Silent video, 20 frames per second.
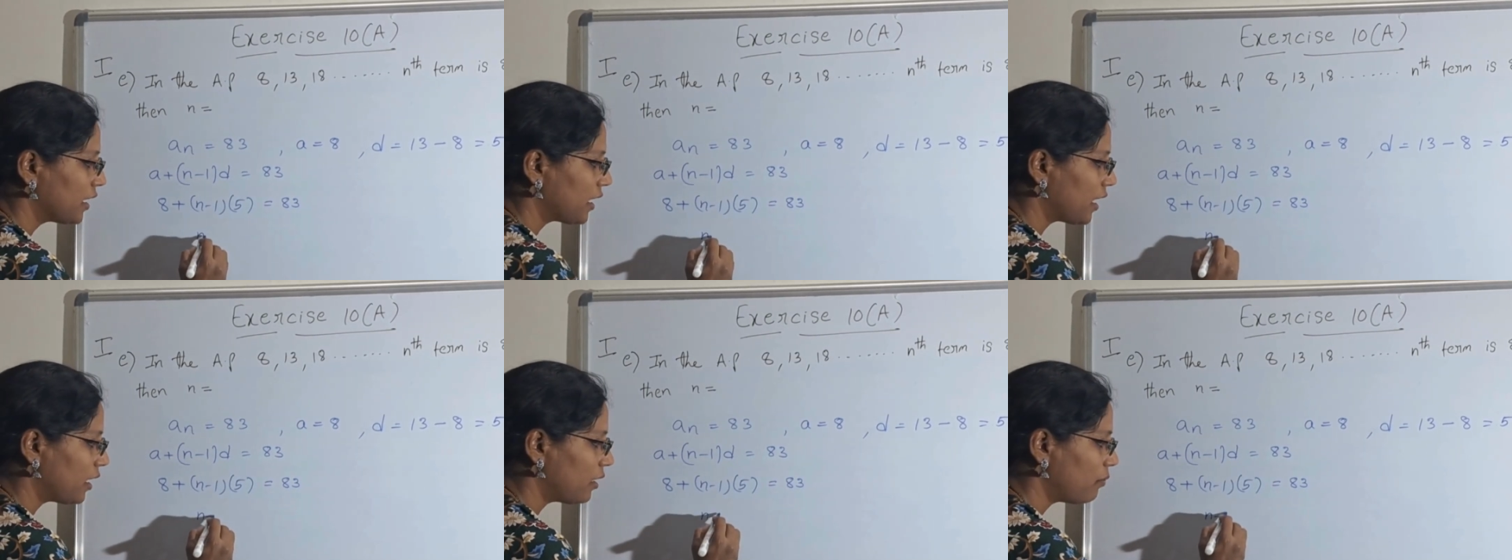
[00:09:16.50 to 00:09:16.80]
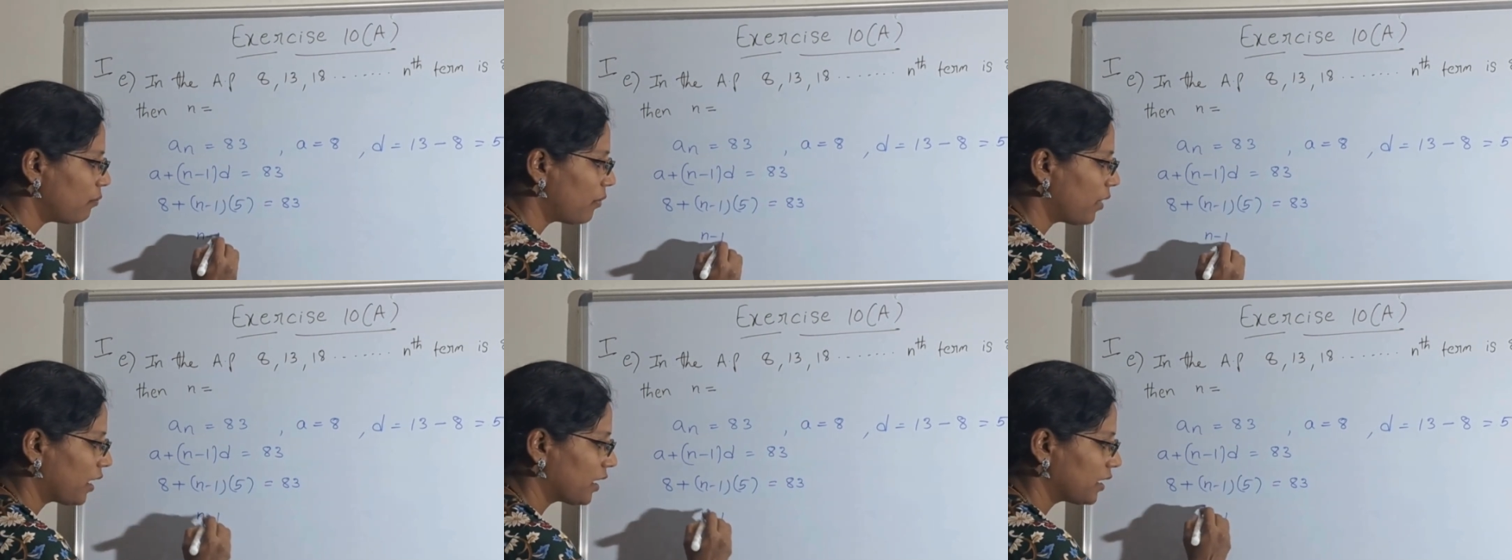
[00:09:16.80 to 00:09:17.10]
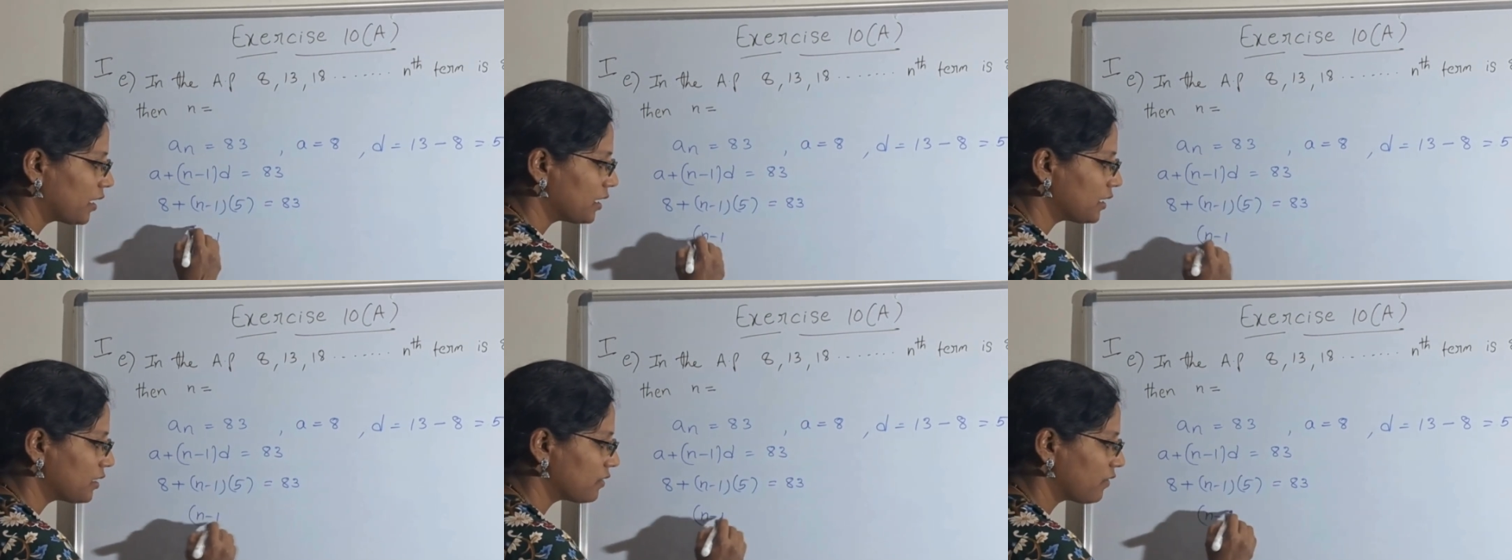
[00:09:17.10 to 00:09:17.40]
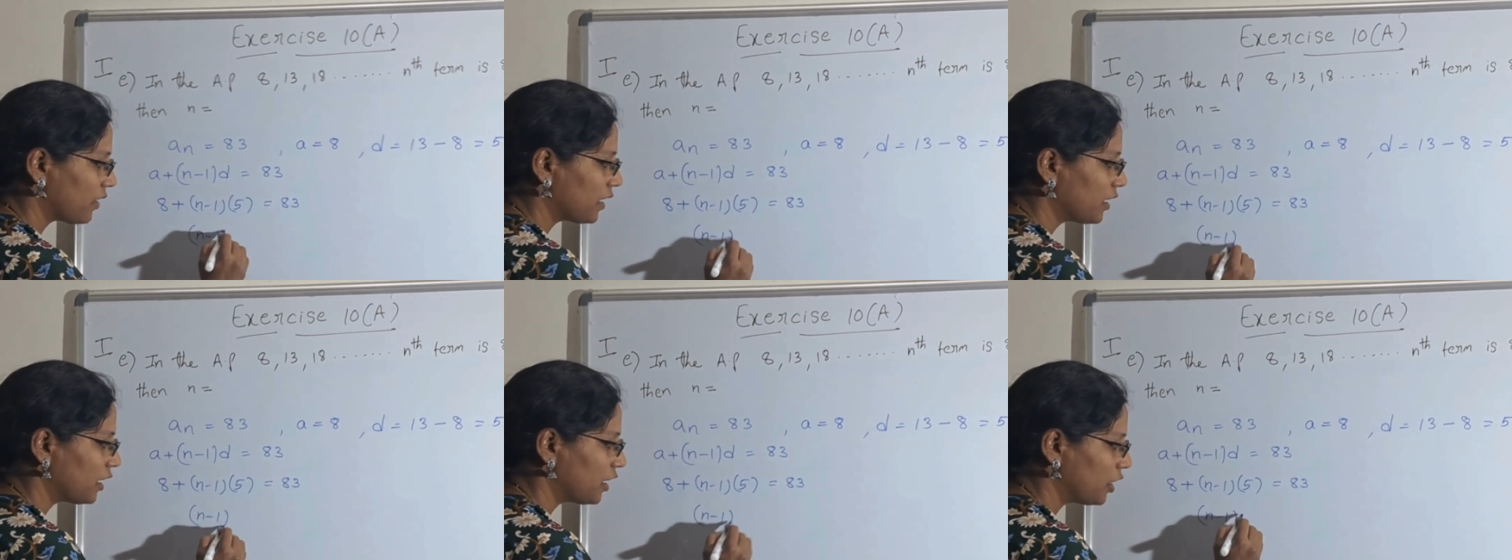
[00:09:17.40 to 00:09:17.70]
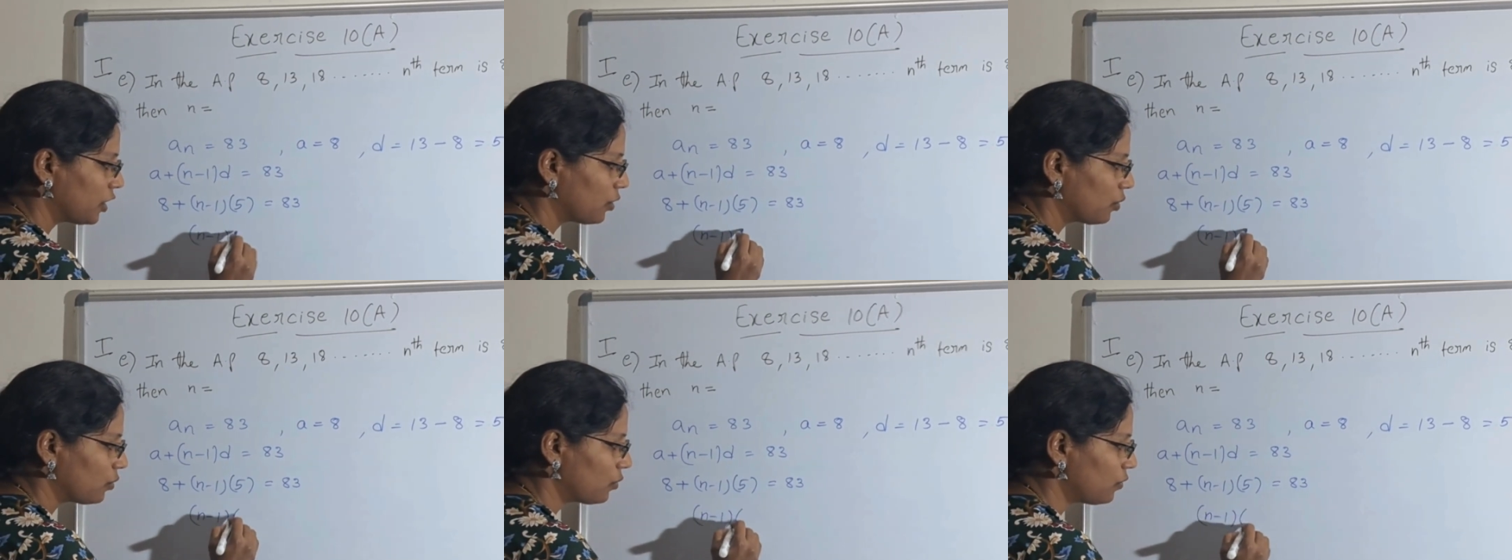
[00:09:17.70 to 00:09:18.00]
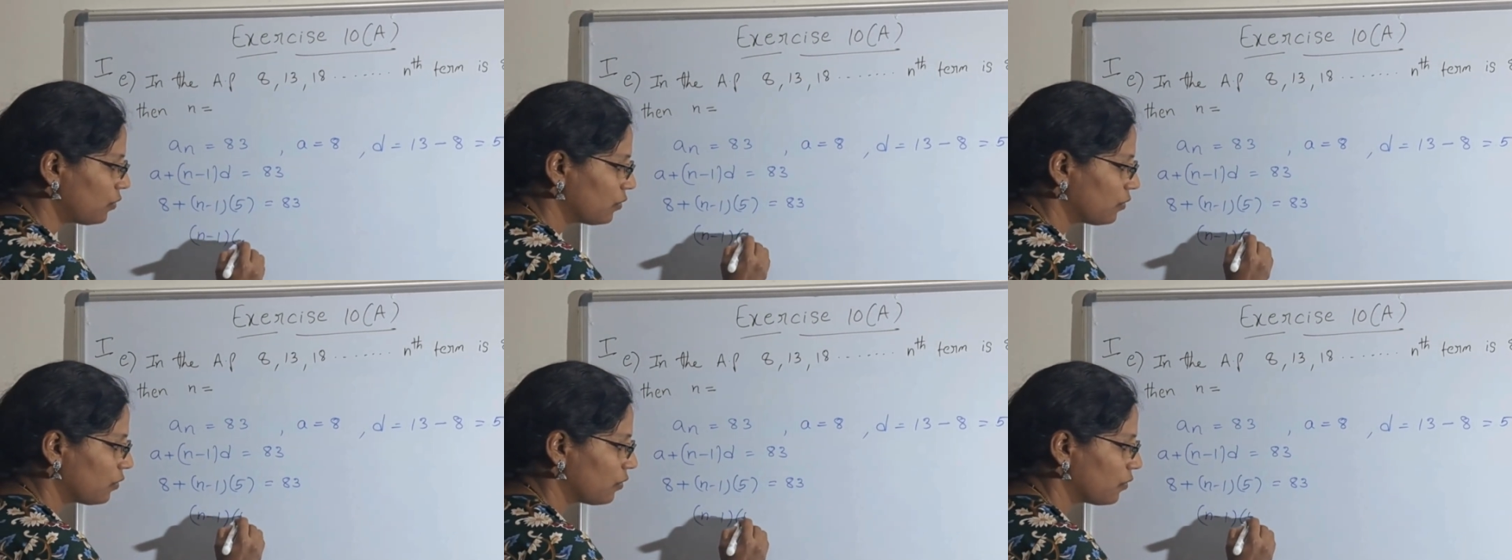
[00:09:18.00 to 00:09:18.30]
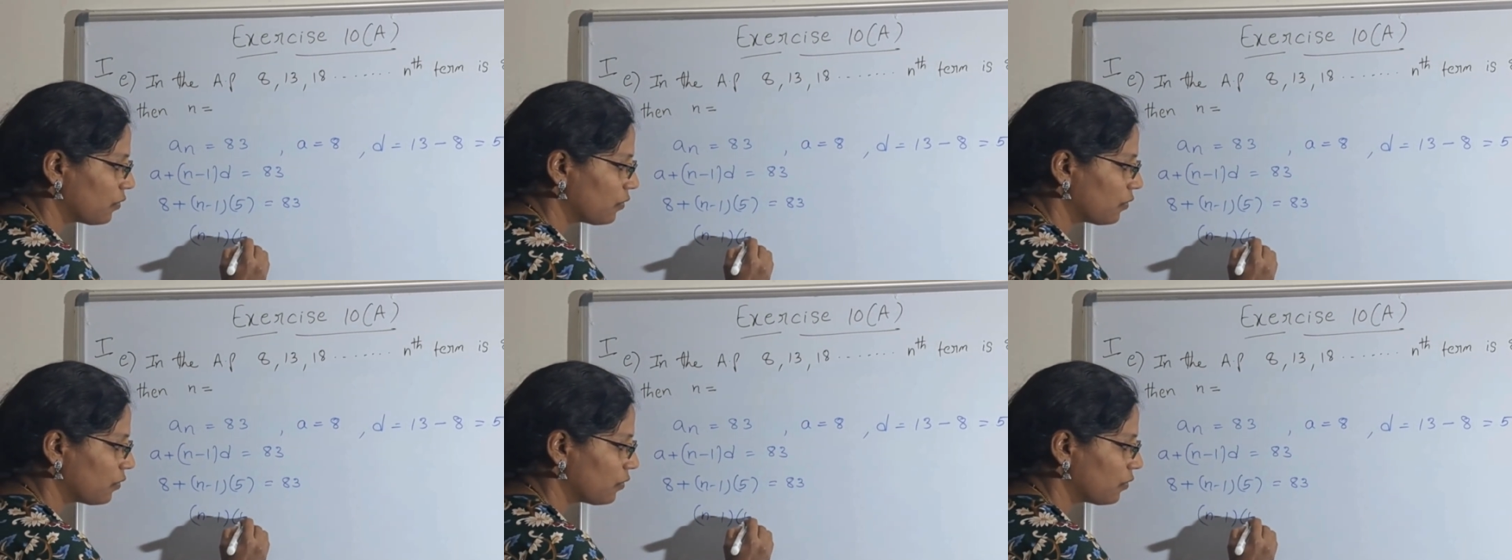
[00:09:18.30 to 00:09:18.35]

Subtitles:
N minus 1 into